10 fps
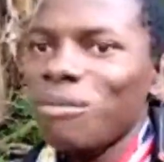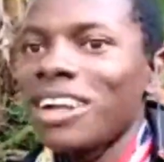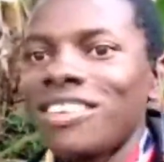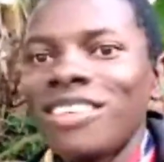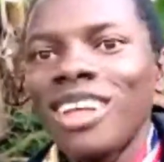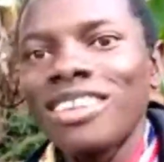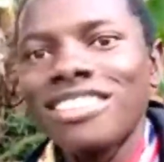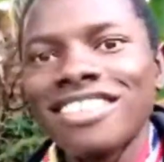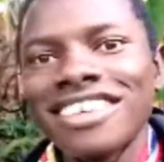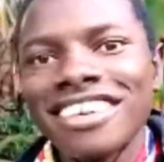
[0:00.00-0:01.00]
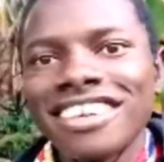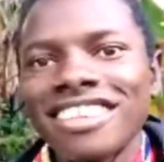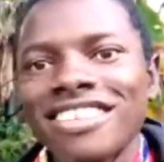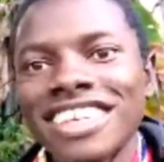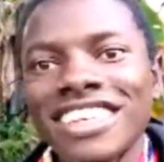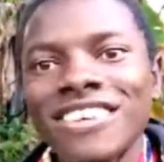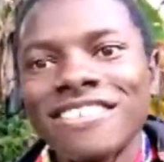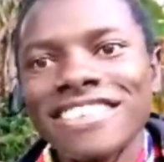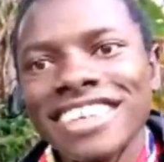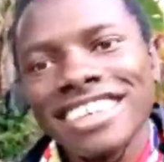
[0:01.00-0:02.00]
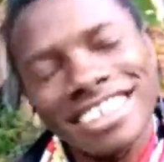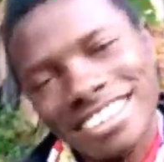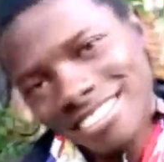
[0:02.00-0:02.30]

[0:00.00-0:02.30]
But without to know, to see your face,